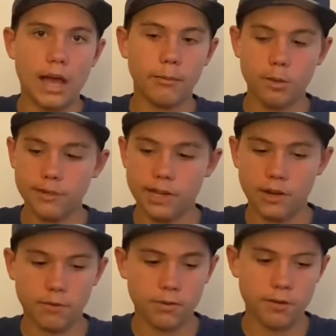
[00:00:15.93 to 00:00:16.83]
going to
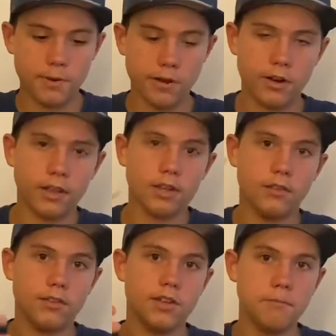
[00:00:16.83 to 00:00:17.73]
be comparing
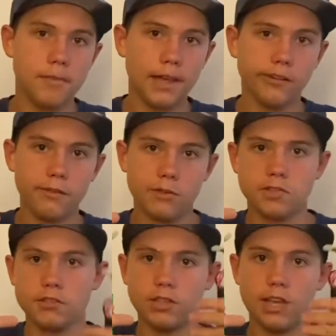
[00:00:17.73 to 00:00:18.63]
the NiMh battery
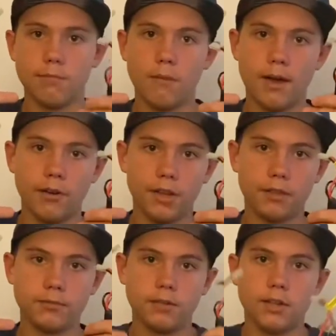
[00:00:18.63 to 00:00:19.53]
versus the LiPo battery.
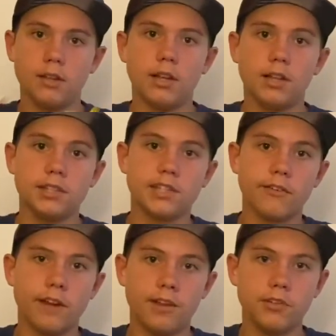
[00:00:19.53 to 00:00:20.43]
Let's
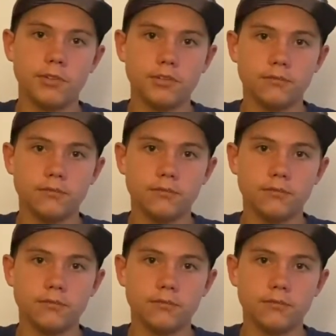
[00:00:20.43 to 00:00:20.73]
get right into it.